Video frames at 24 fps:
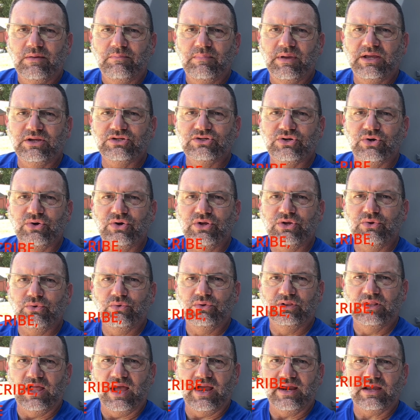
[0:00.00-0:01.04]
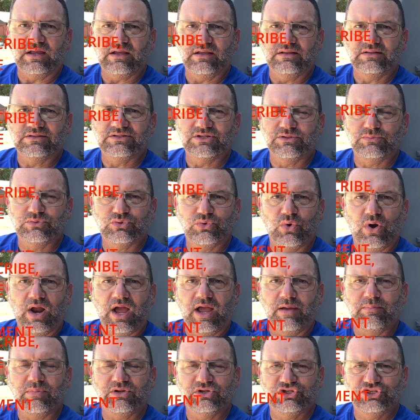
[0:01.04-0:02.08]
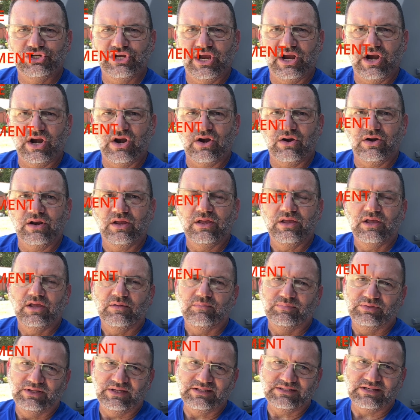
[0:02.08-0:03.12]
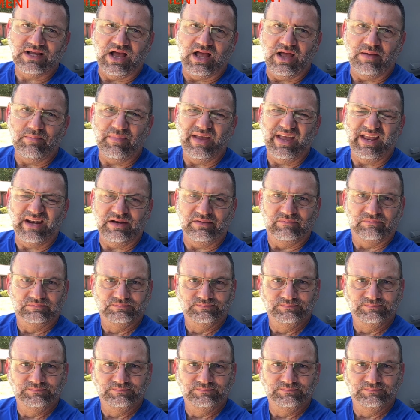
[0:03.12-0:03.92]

Make sure you like, subscribe, share. Please comment.